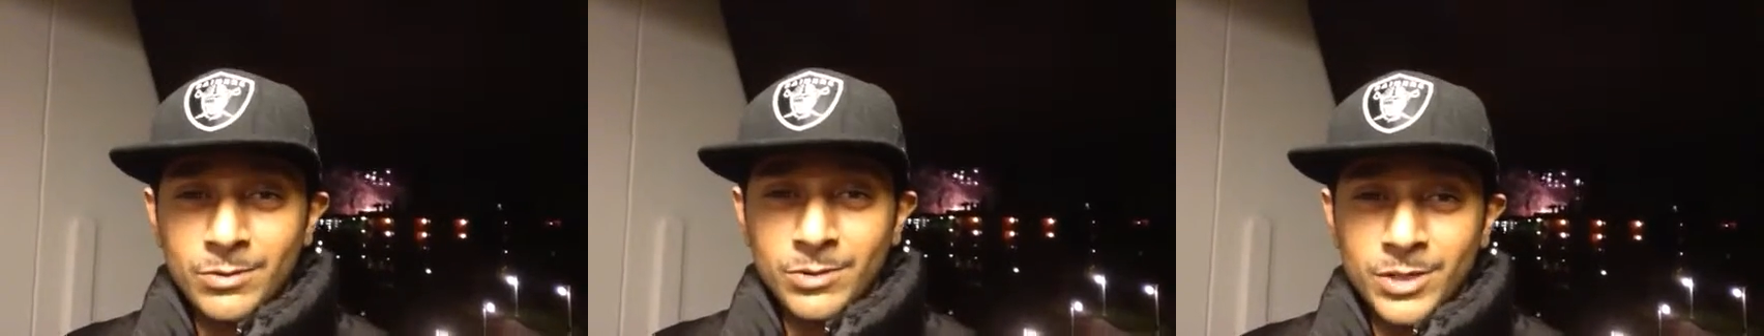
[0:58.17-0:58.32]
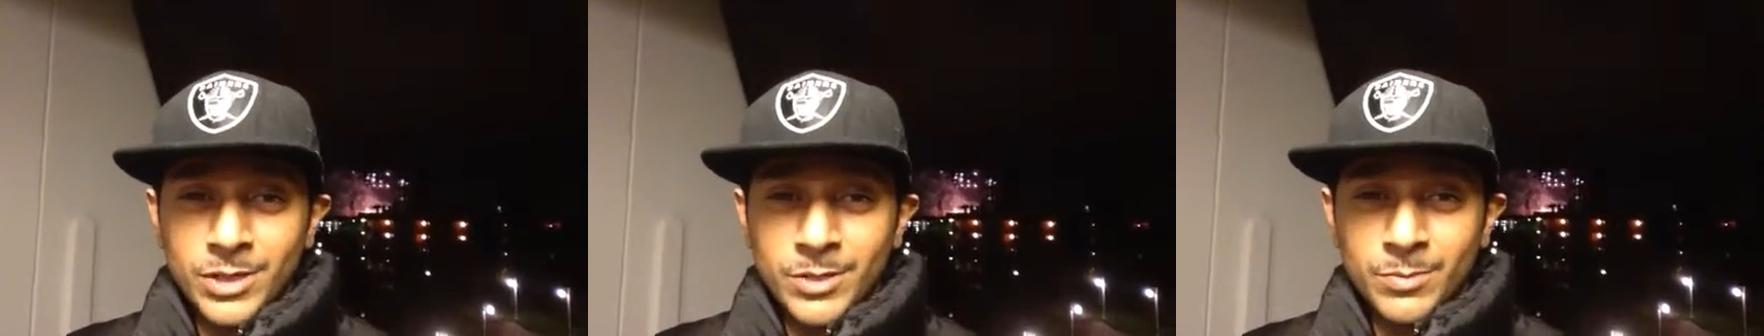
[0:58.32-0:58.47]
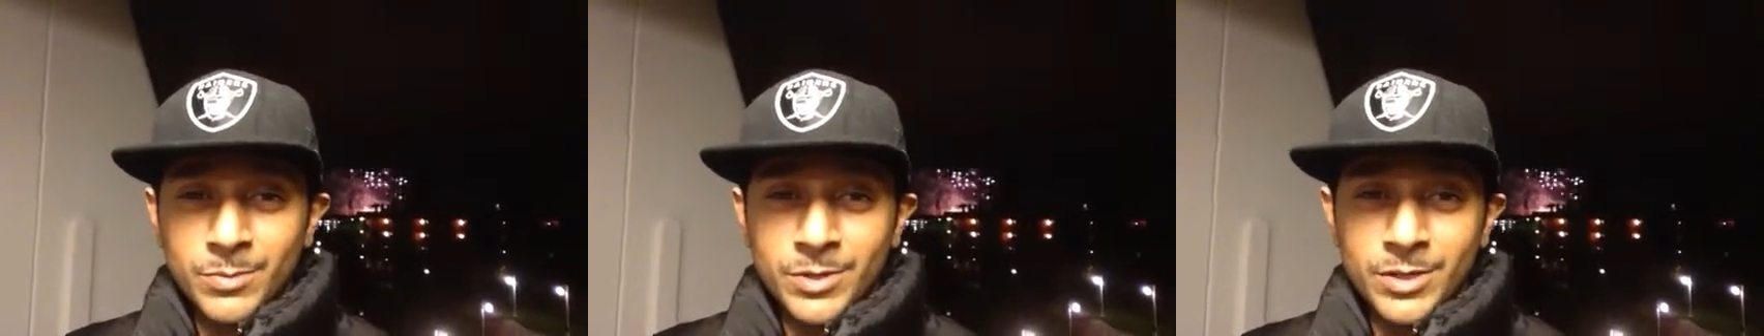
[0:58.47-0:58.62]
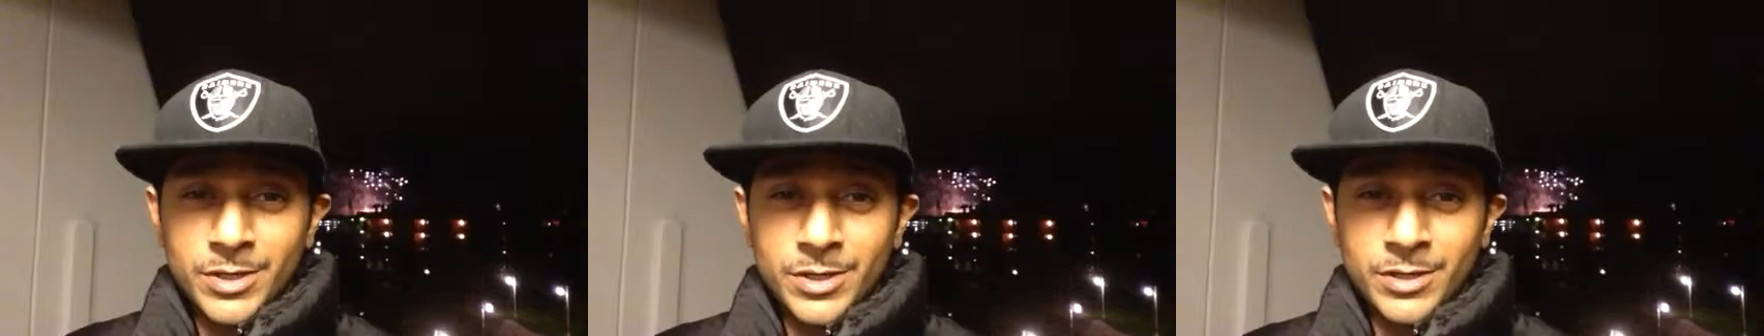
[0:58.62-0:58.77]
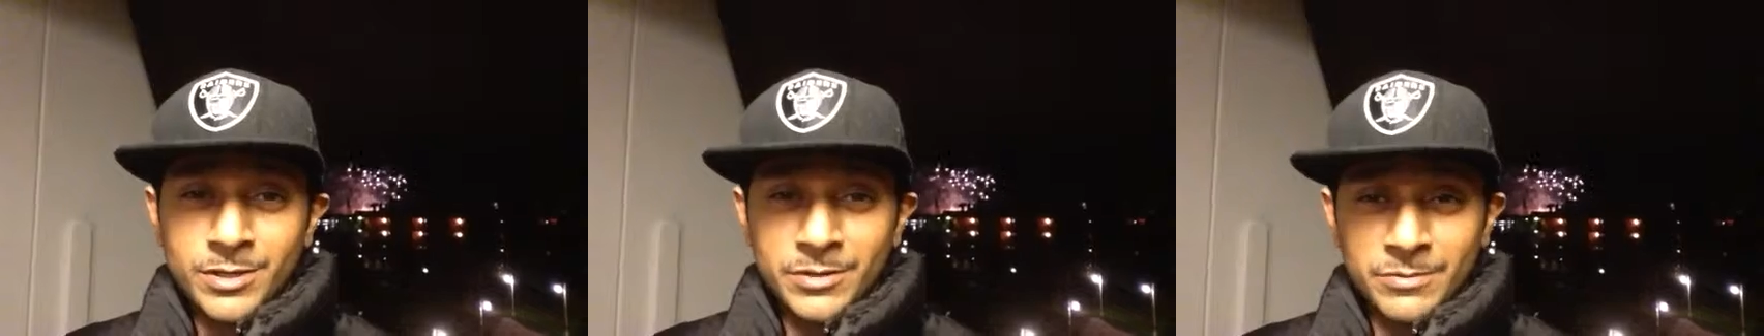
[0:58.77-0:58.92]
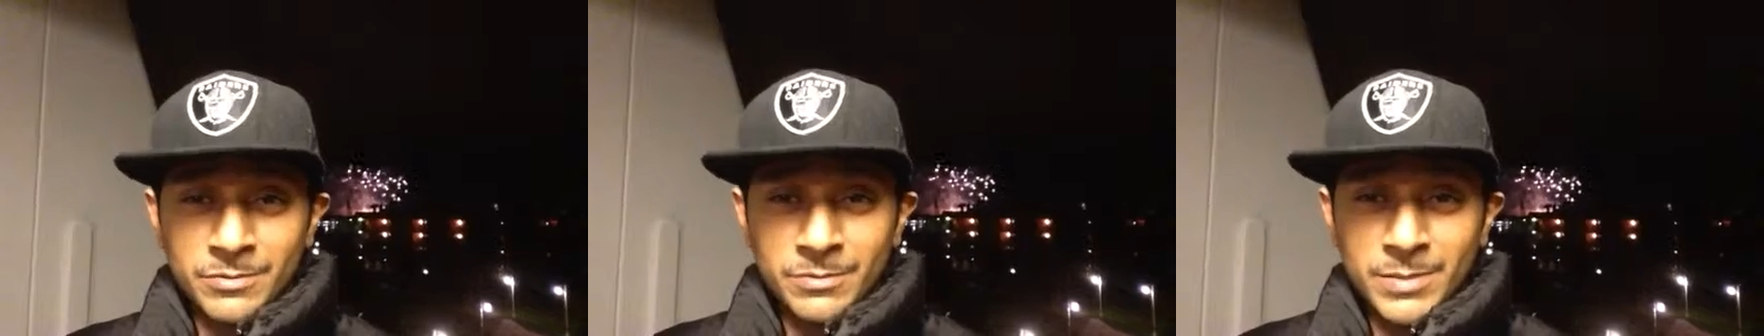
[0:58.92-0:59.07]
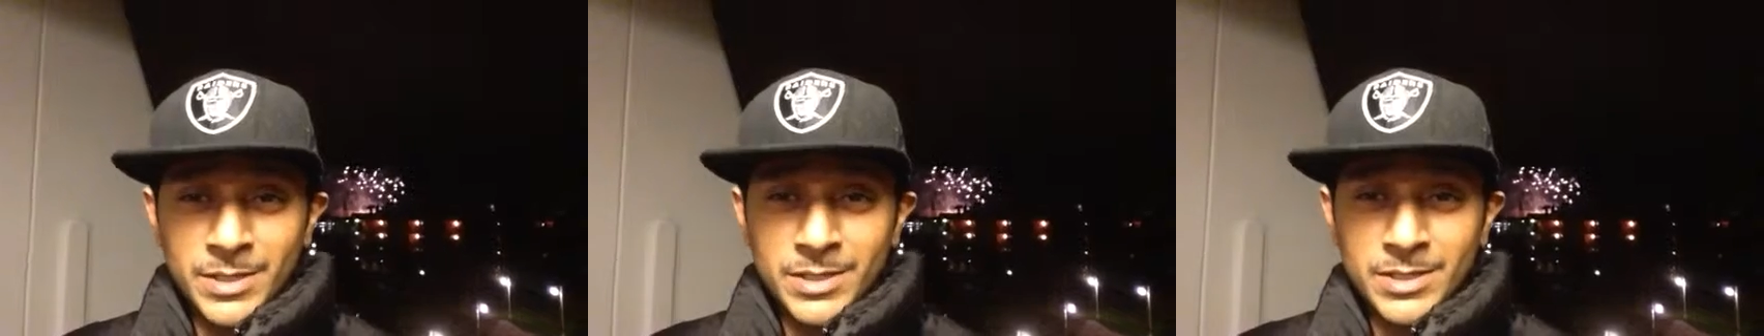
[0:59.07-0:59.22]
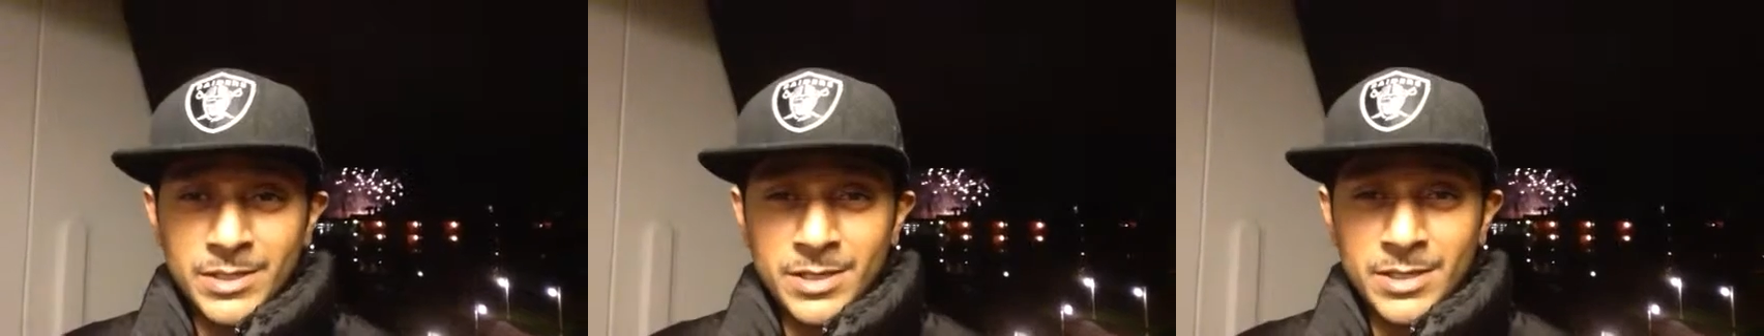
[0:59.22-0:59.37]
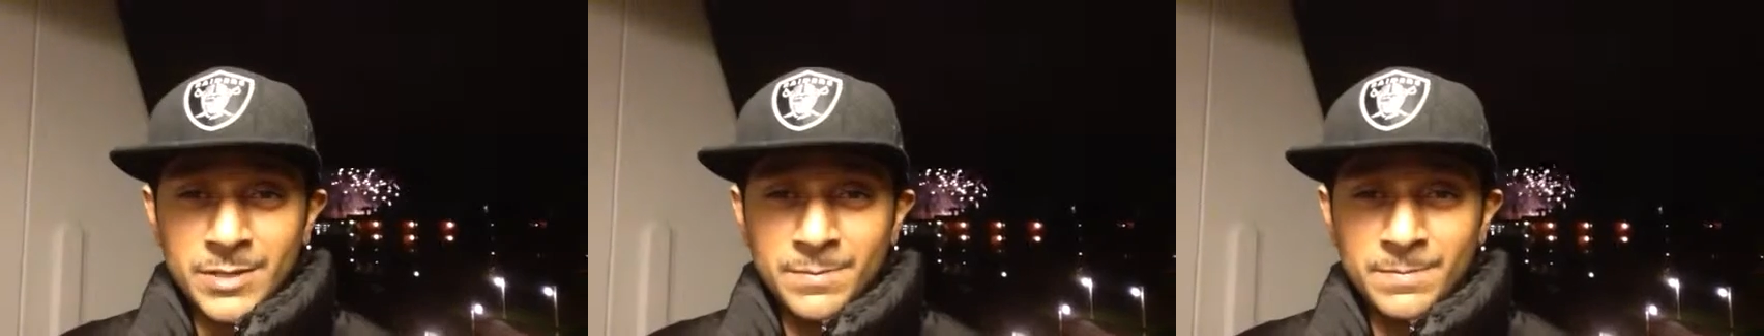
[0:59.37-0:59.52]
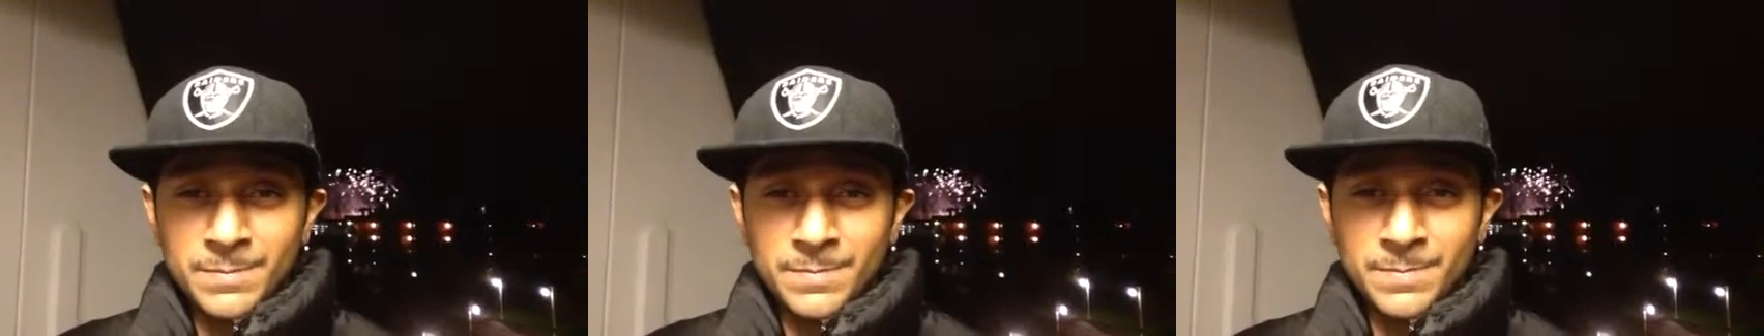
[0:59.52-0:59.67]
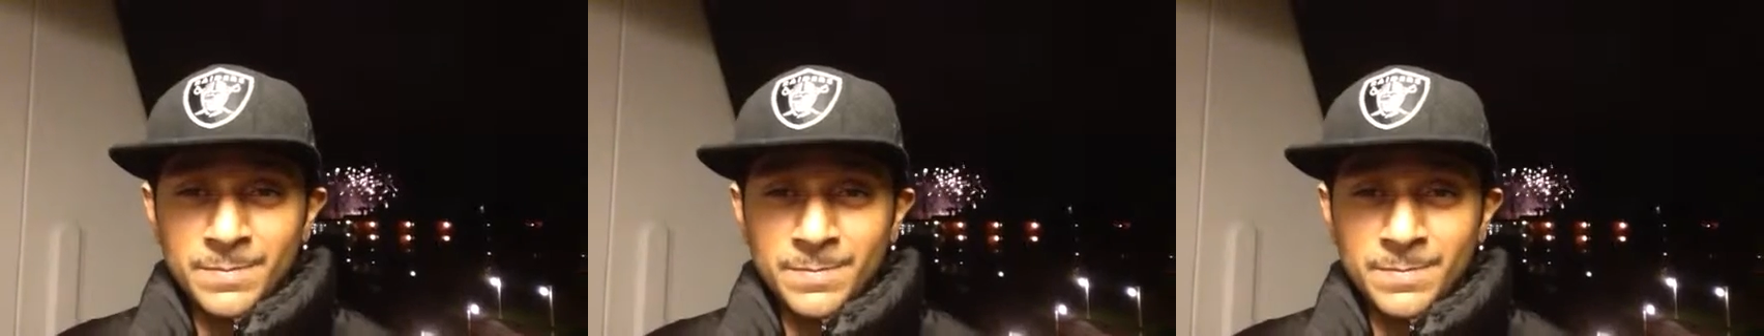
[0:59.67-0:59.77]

something productive with my time.